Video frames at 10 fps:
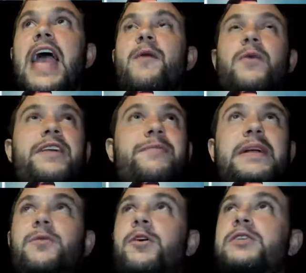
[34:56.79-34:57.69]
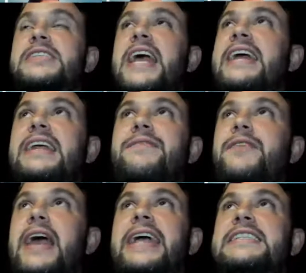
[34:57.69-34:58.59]
and we were saying it
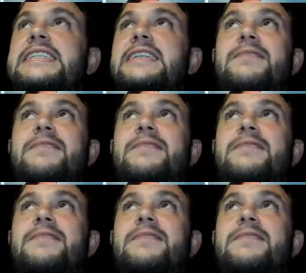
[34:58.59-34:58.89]
for 8.